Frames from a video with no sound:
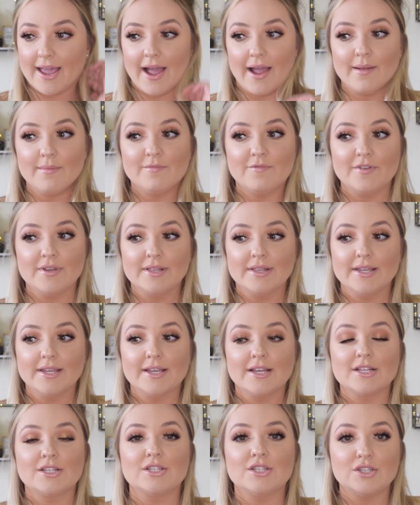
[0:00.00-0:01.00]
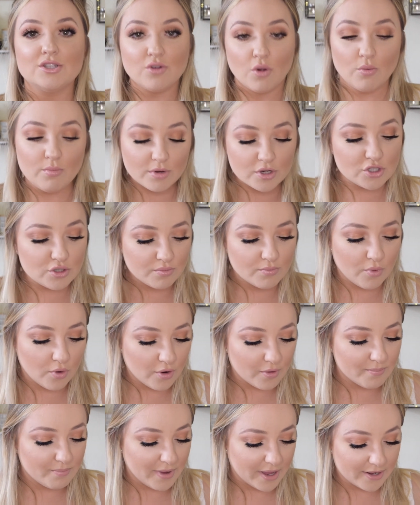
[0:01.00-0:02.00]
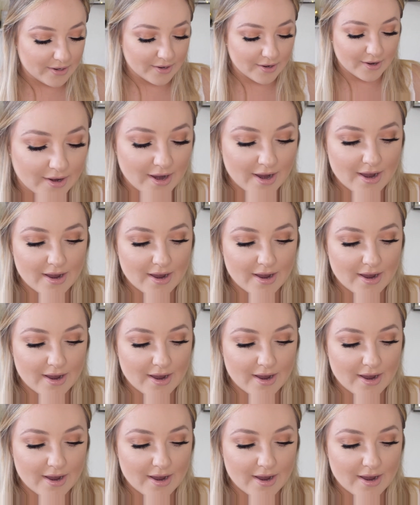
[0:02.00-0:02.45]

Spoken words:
I'm feeling so much more better.